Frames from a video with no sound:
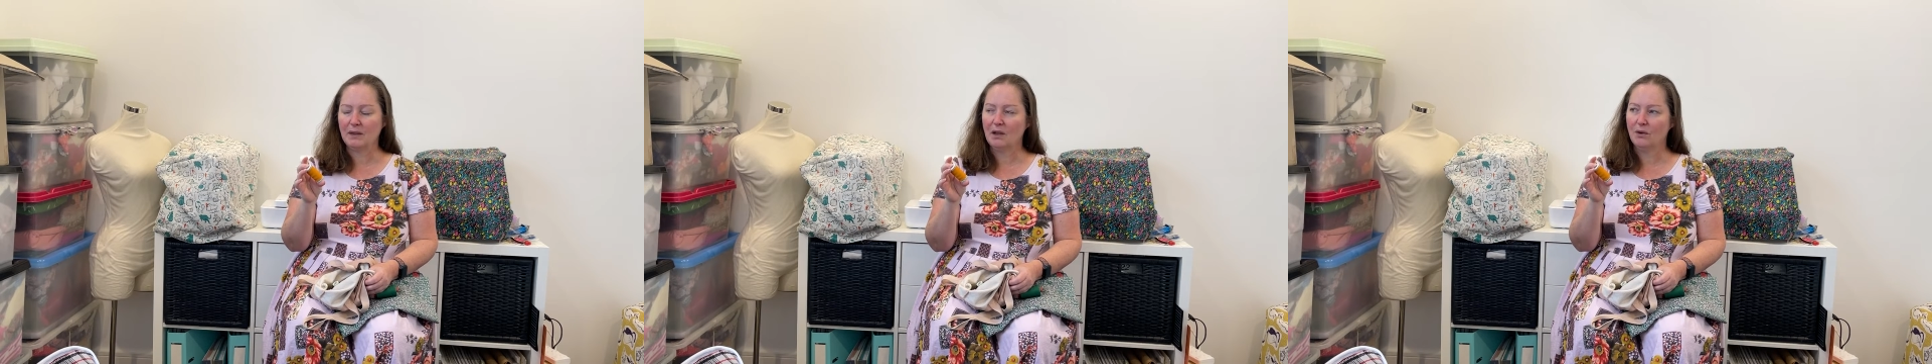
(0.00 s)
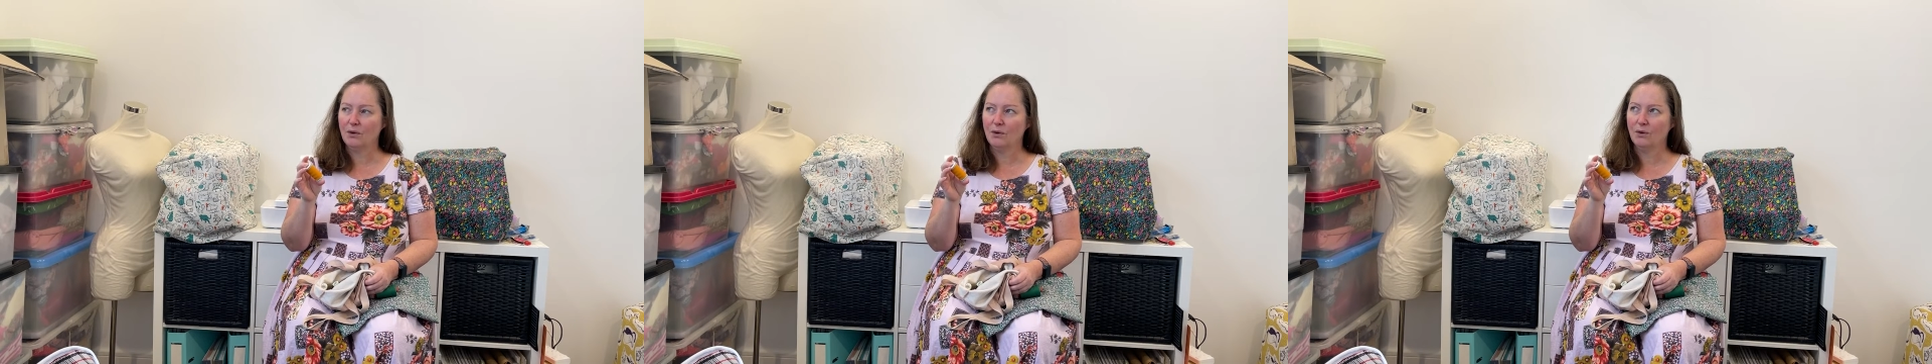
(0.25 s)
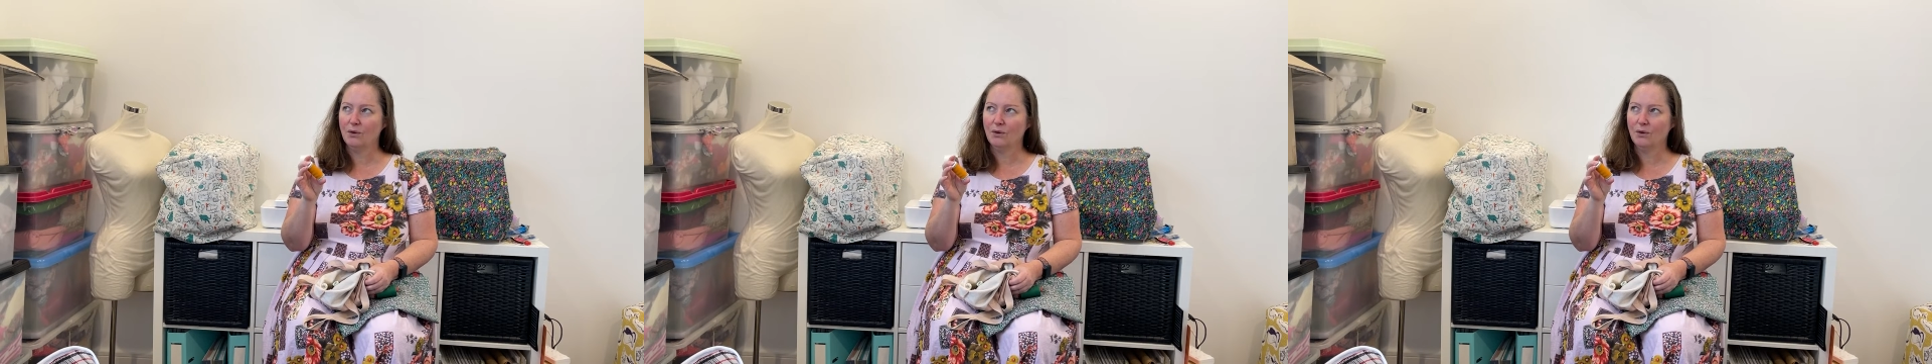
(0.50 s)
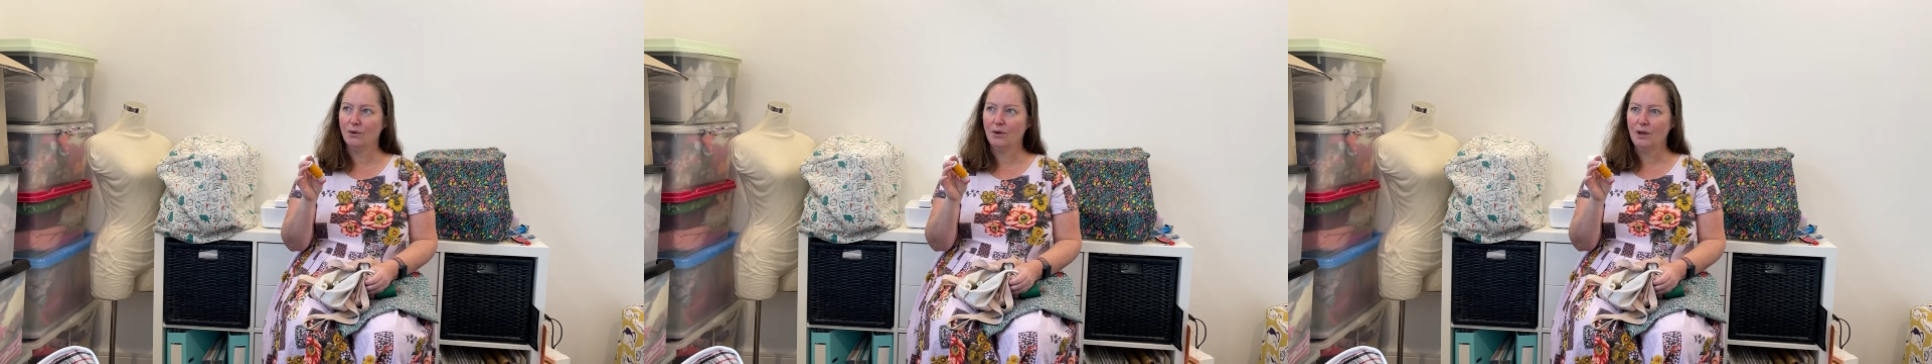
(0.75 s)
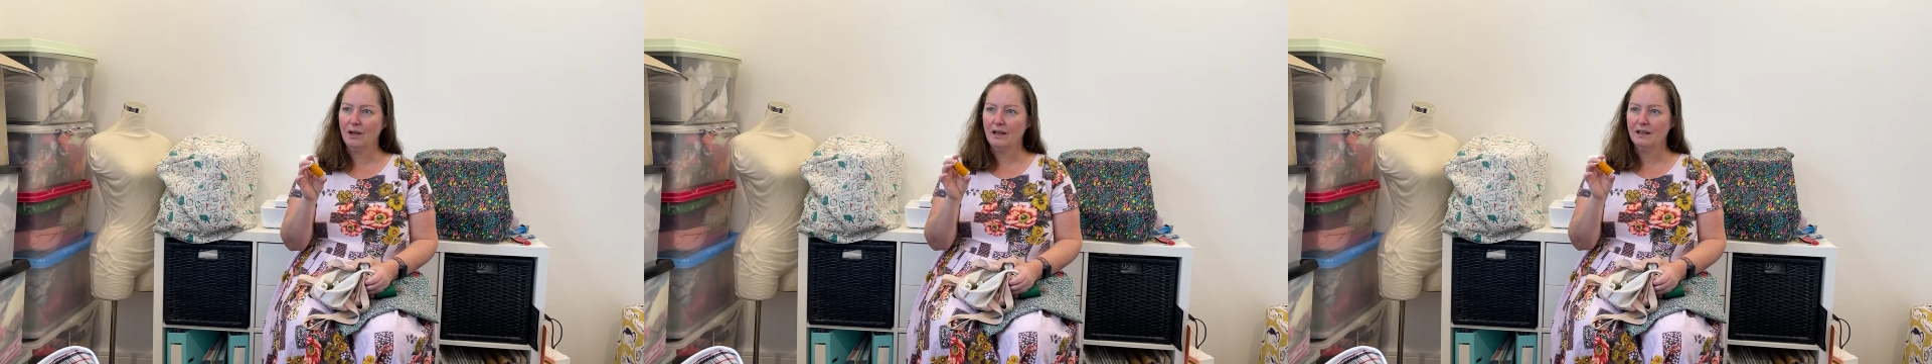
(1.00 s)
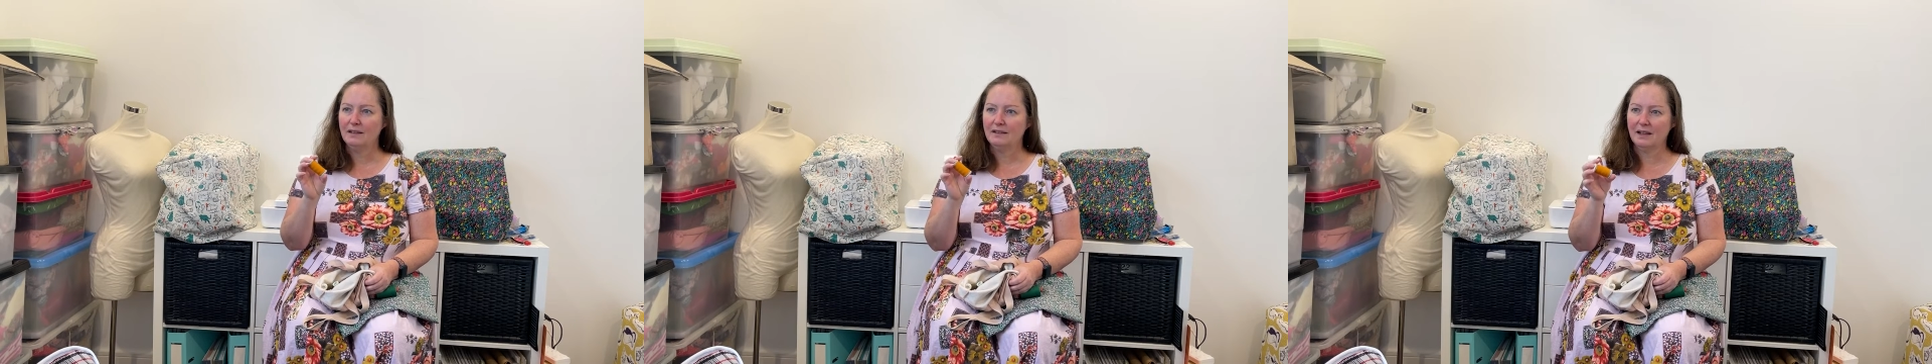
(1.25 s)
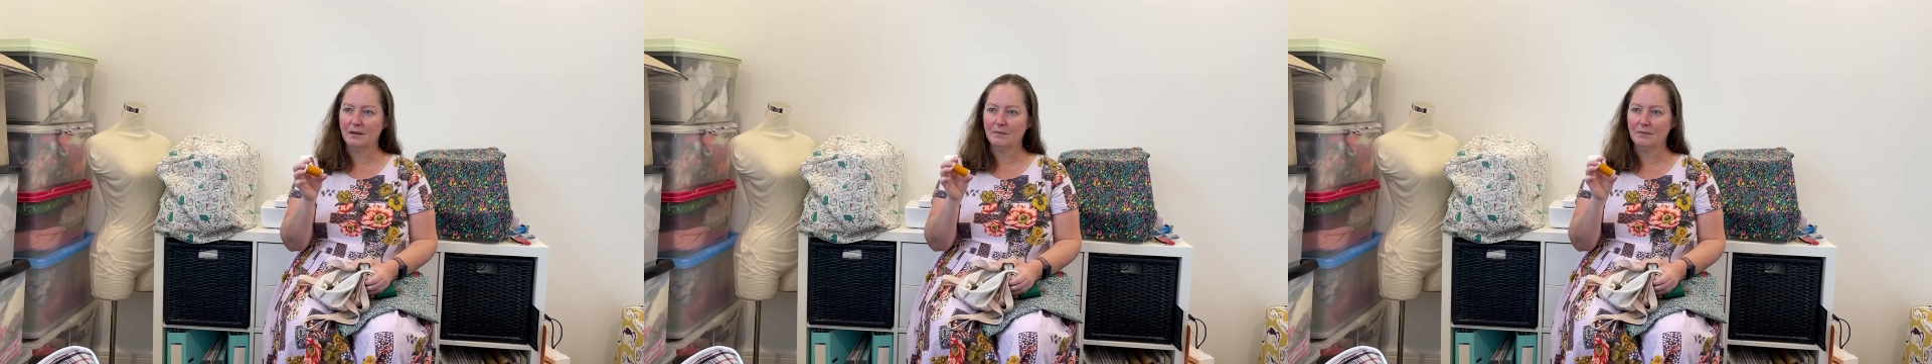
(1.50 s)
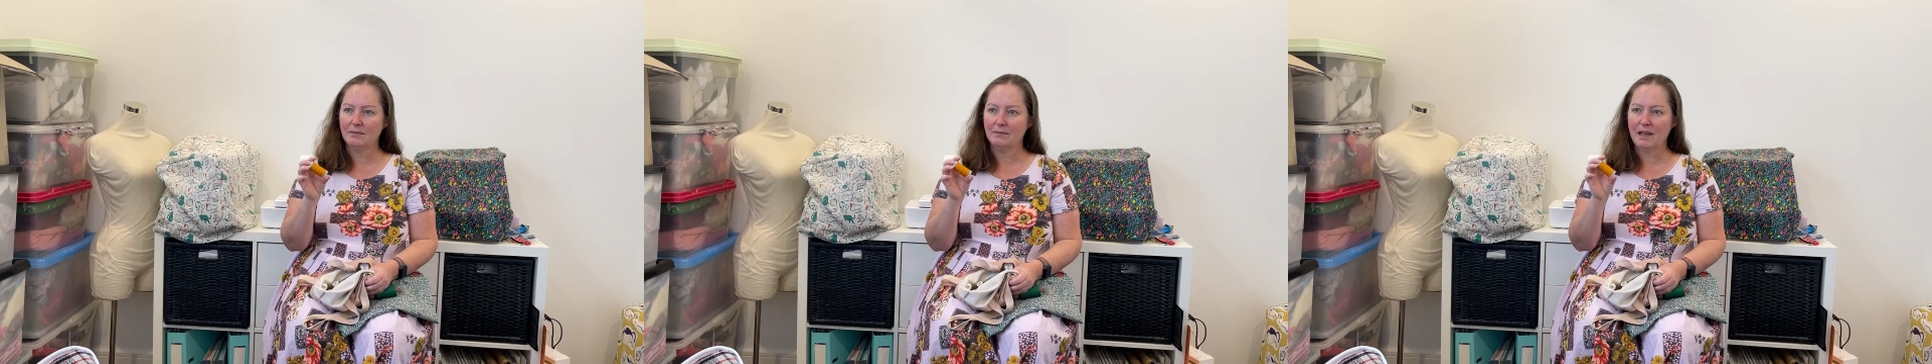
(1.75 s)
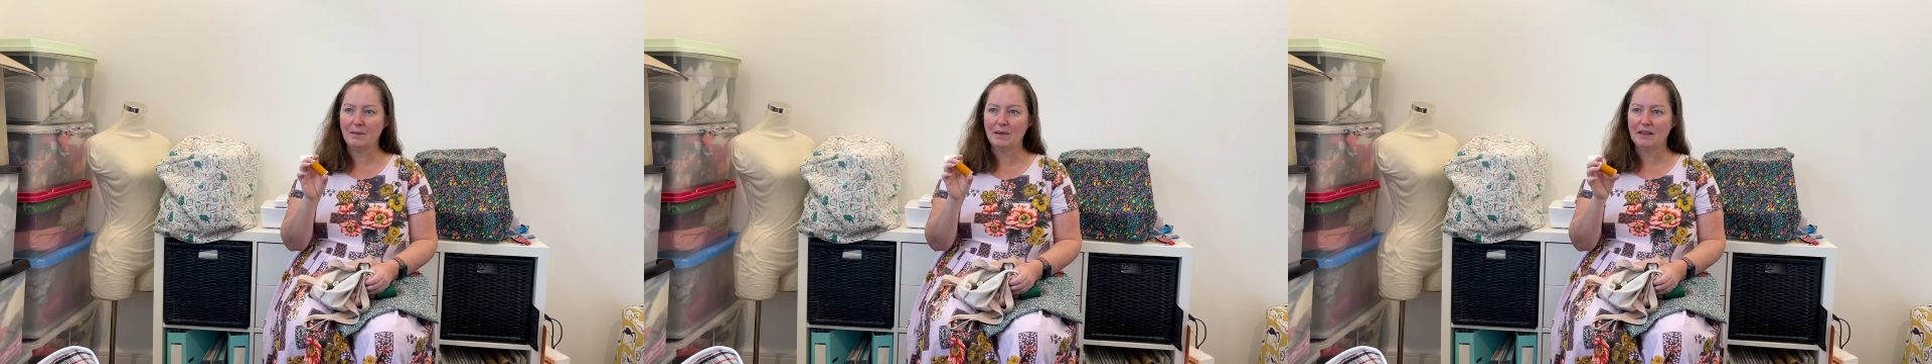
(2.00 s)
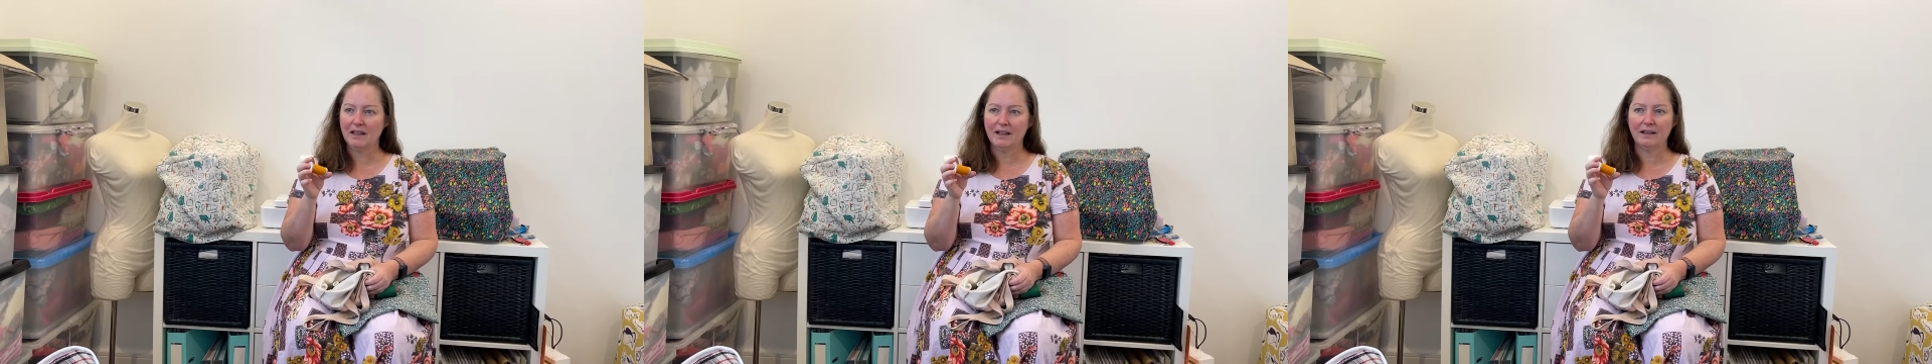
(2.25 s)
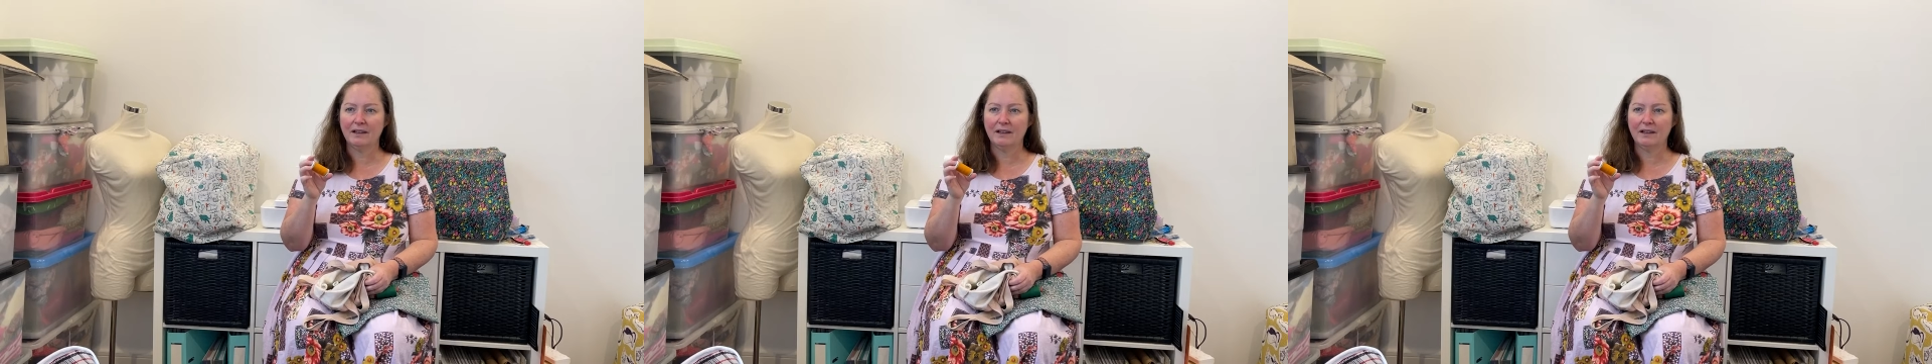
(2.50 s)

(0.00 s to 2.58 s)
or some maybe like